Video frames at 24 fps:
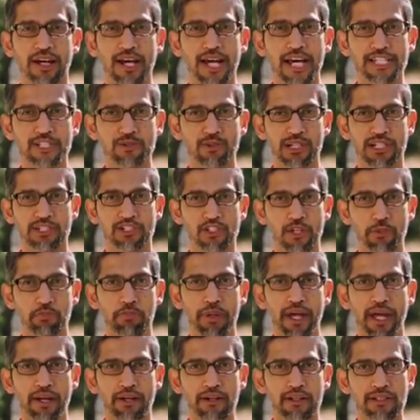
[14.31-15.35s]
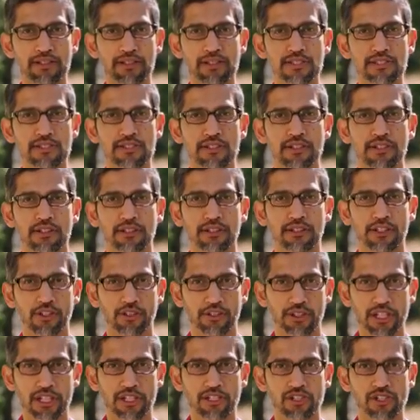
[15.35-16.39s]
as well as your parents, your
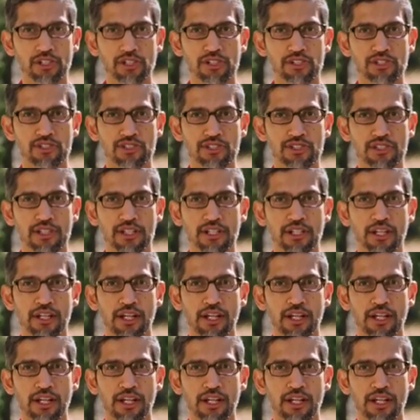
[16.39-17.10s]
teachers,